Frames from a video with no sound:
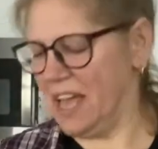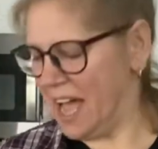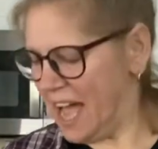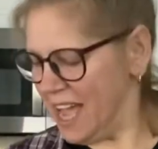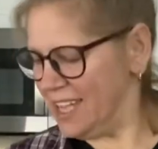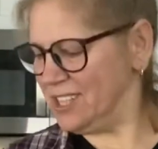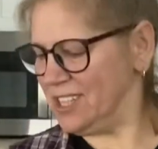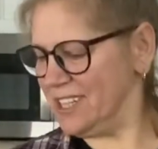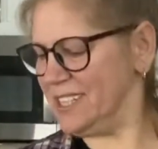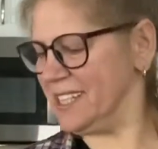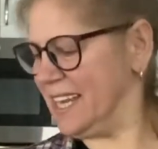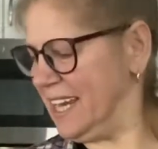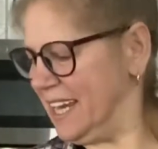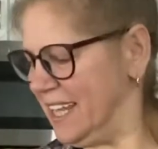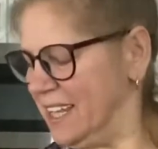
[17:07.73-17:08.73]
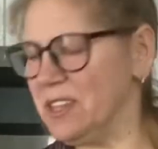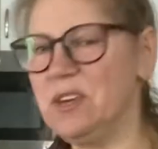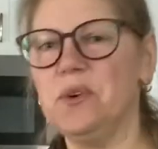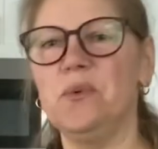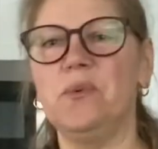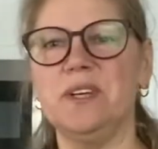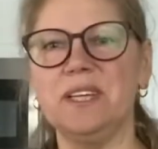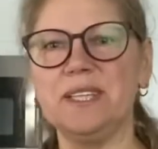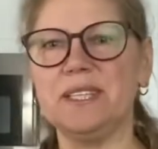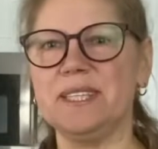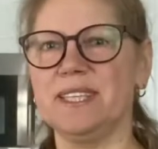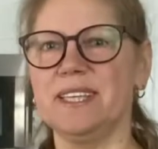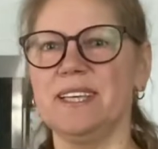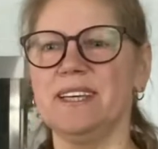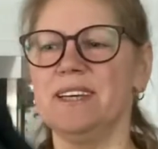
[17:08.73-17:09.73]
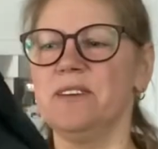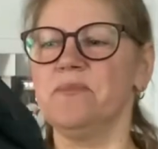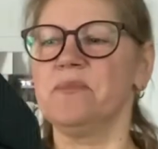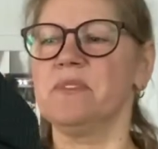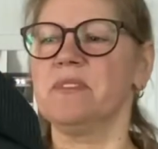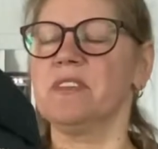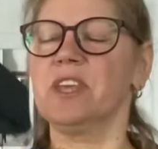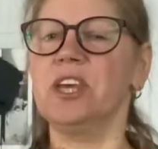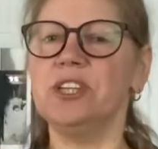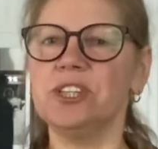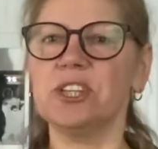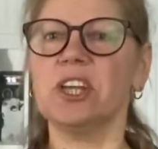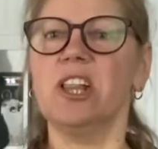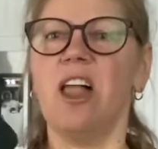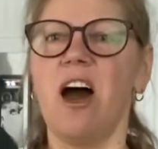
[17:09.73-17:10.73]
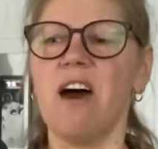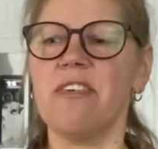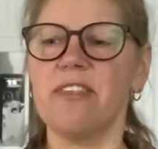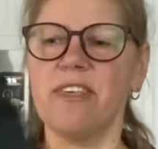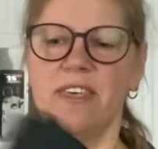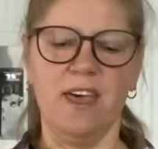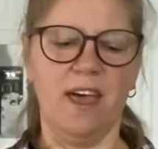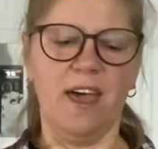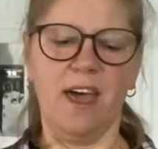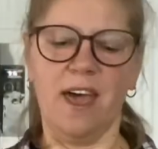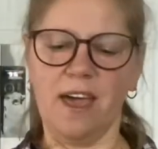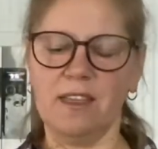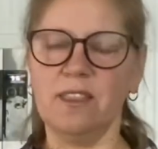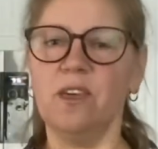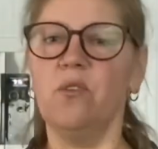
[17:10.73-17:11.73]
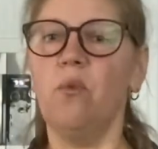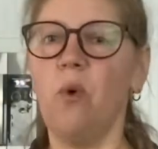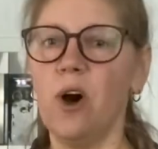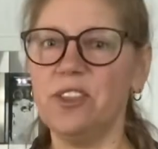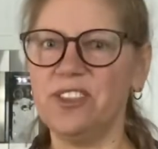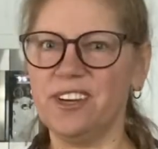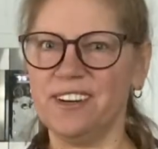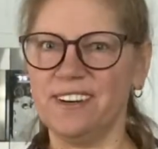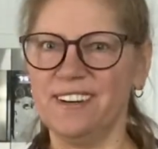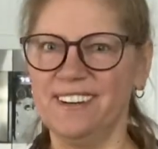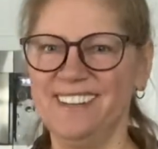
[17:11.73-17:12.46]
I just clean with kitchen cloth and water.